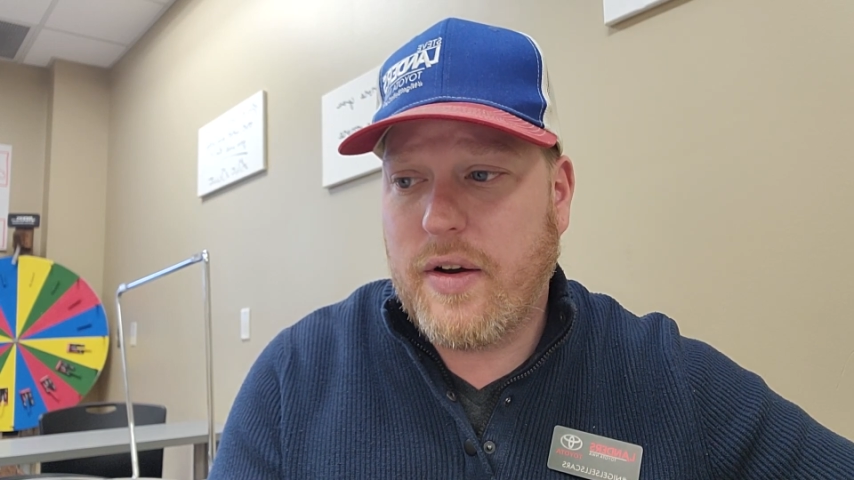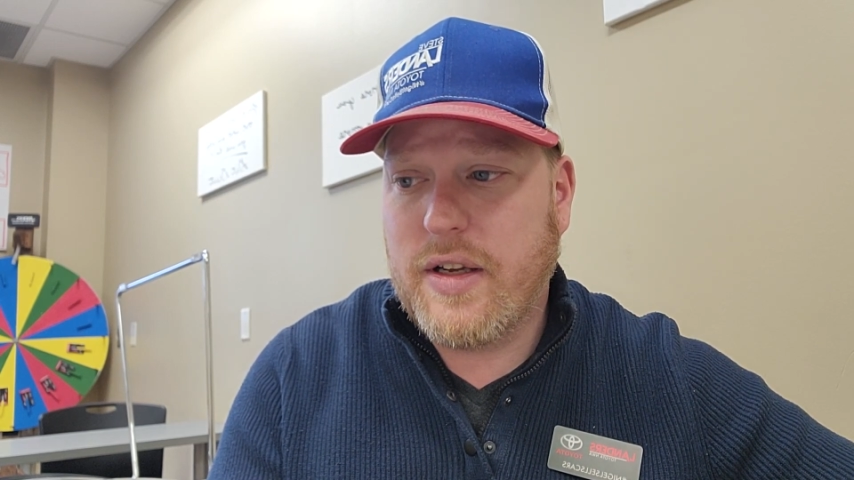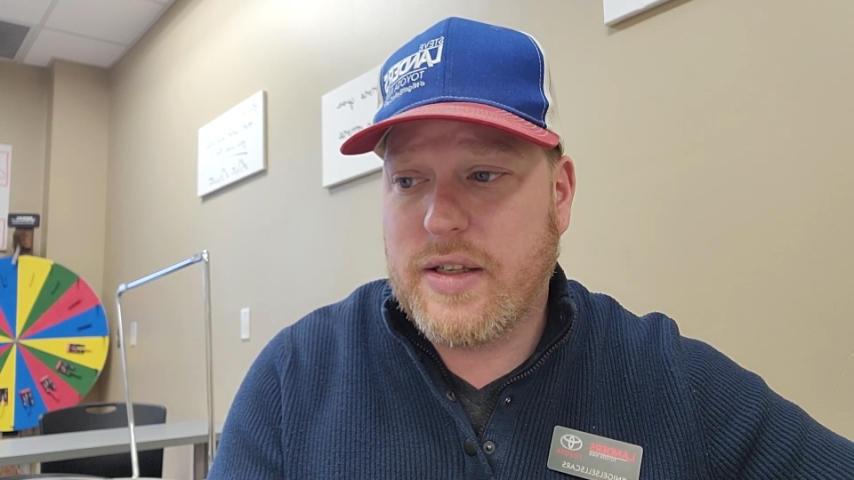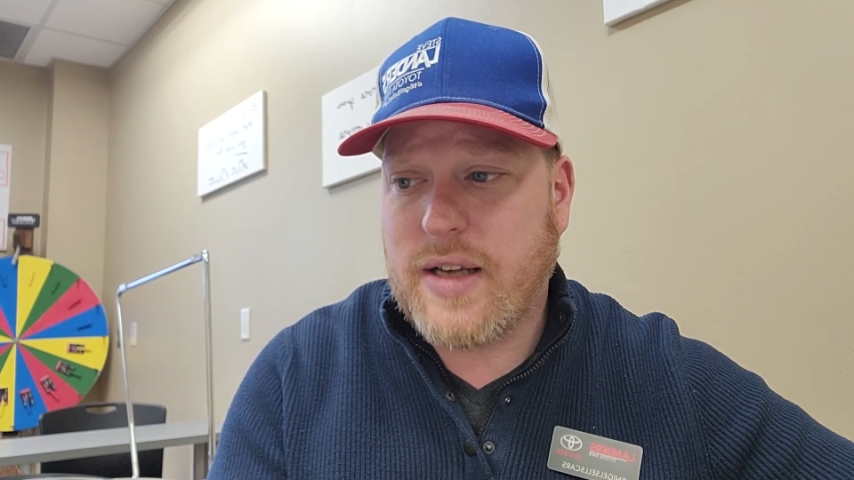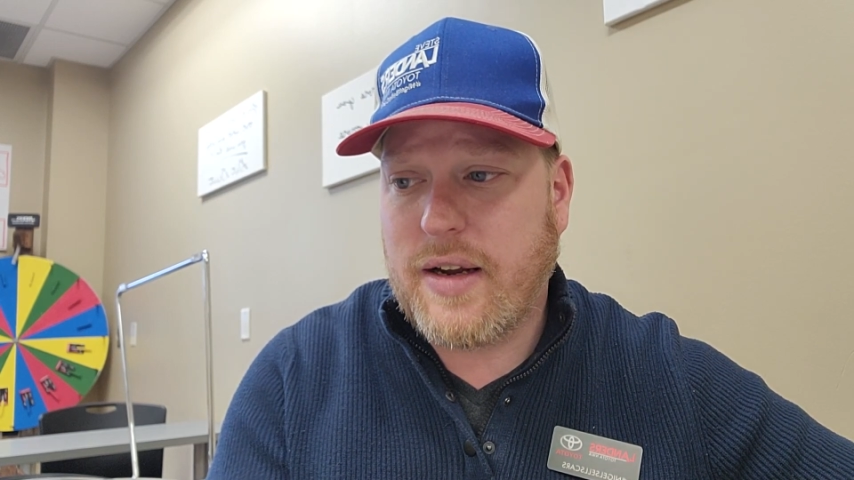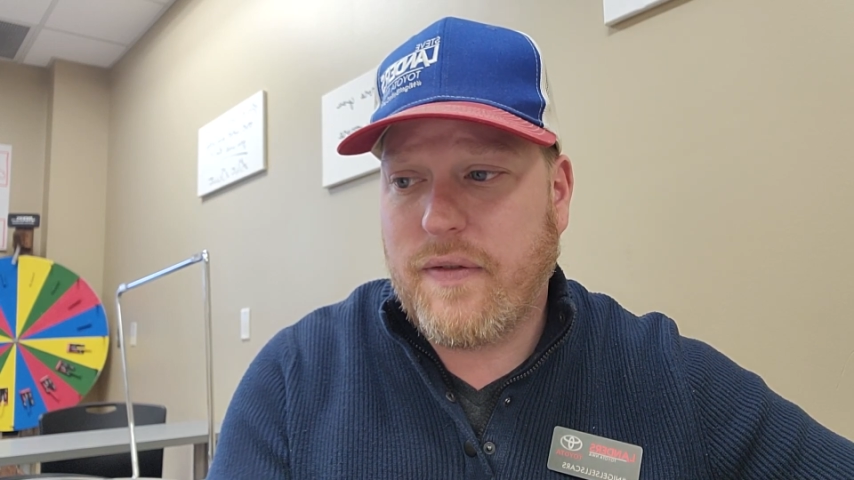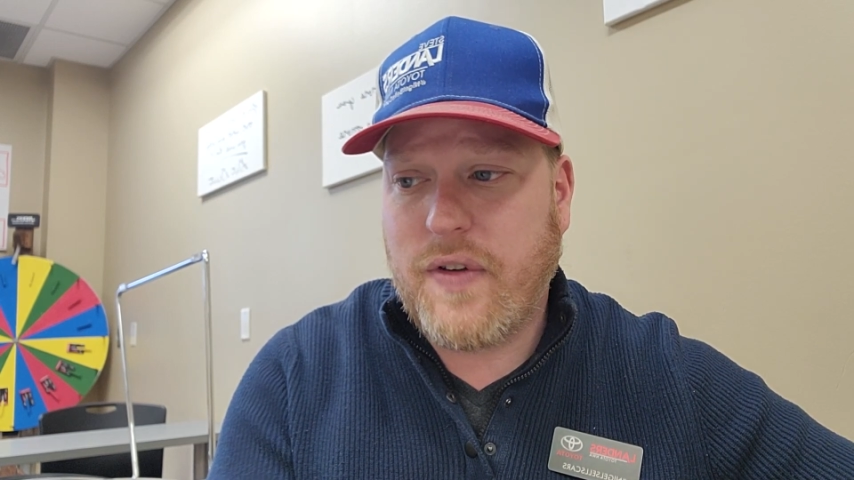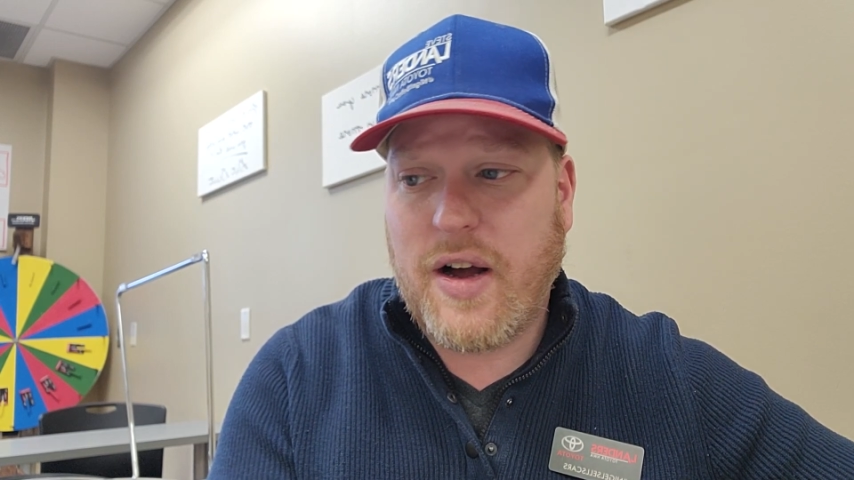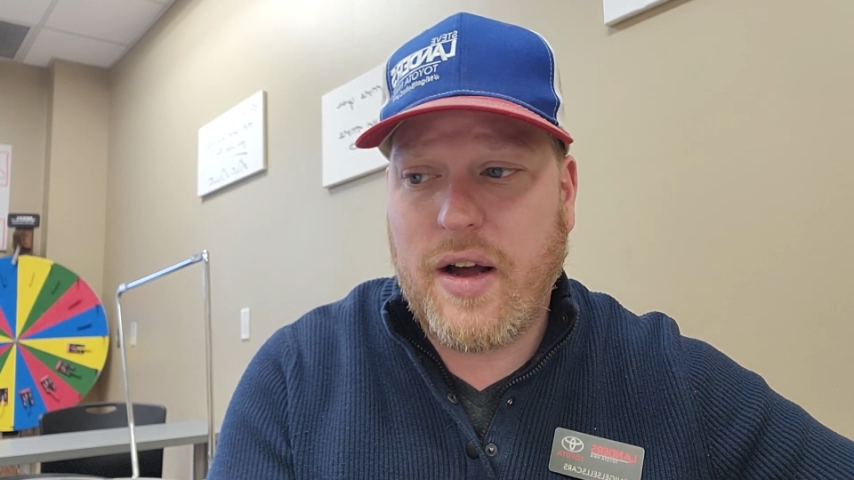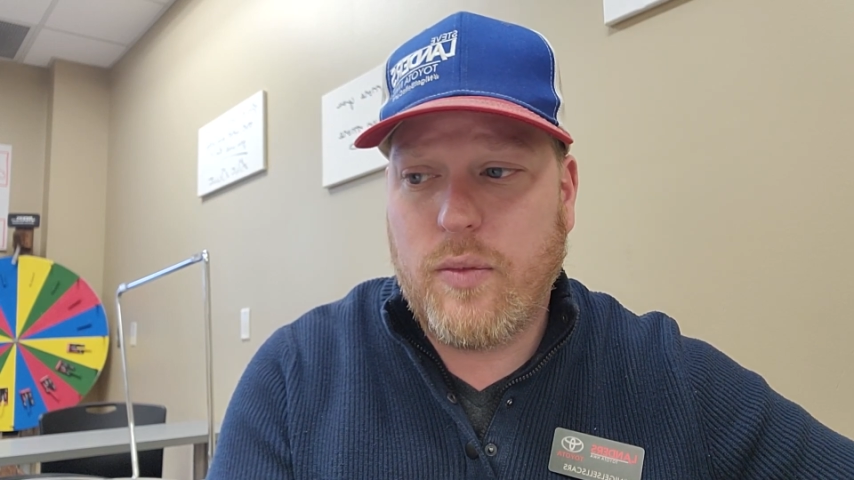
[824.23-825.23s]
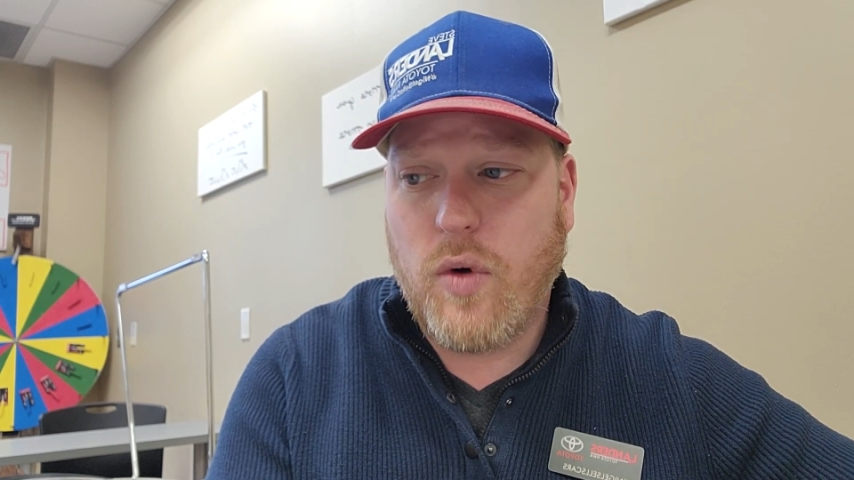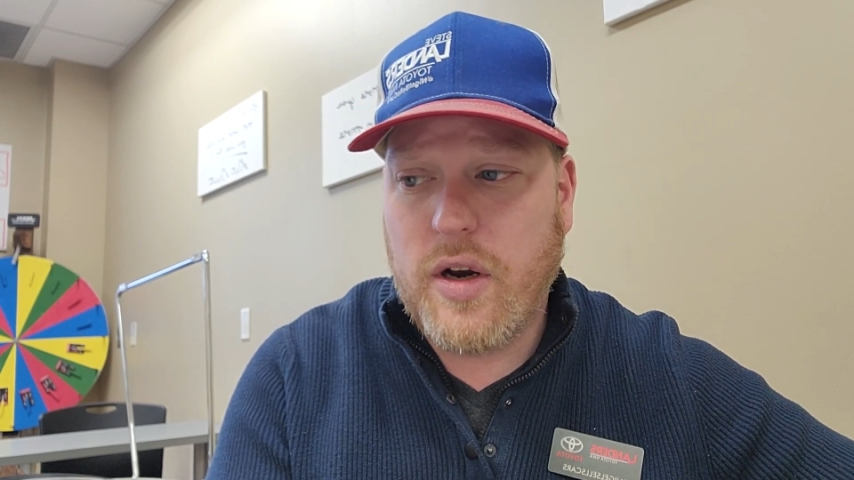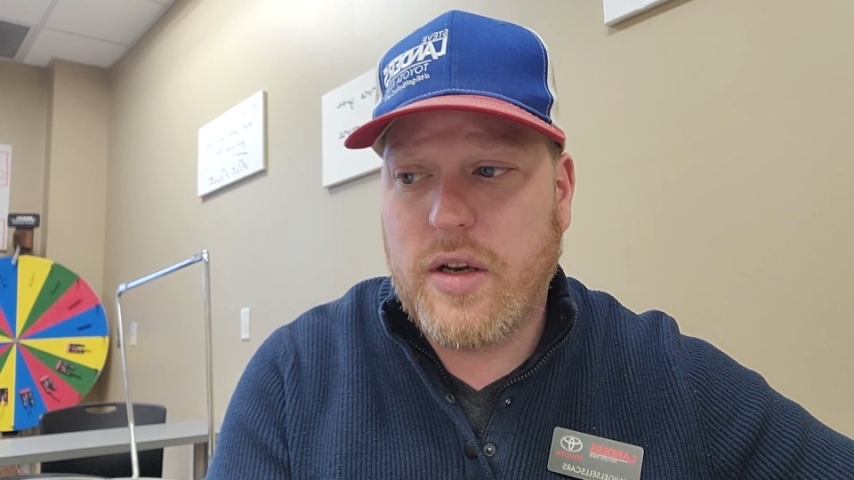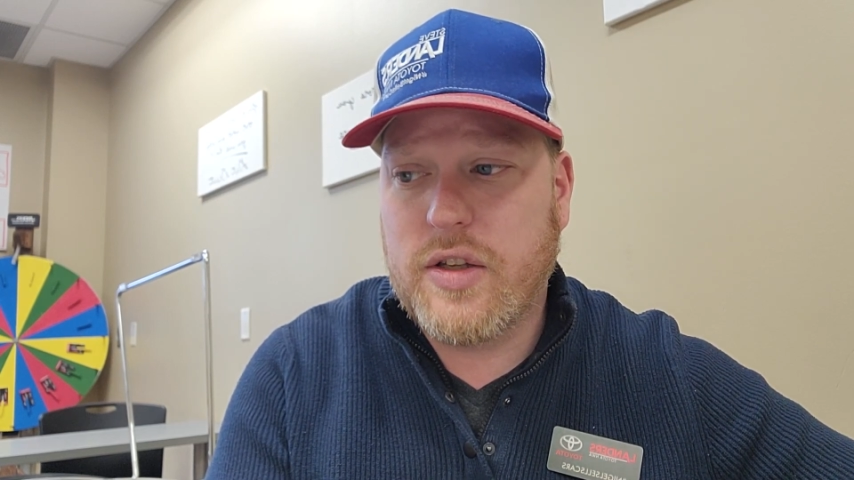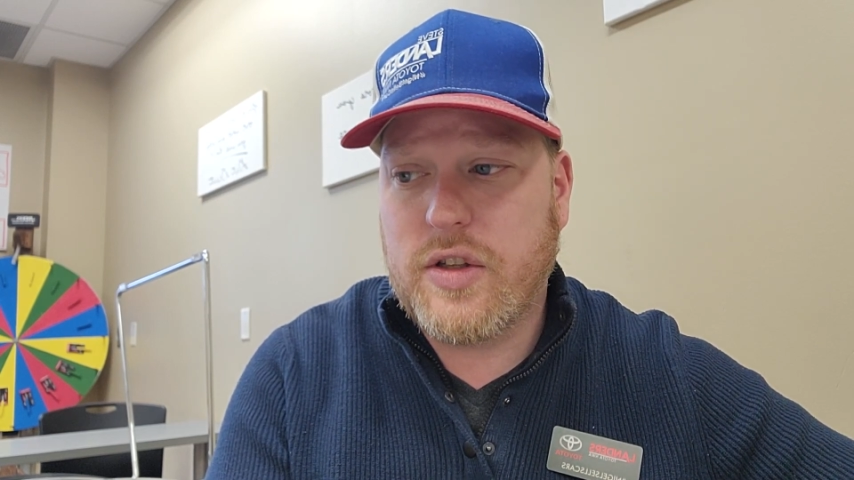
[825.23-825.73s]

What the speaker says: it is I can find what it is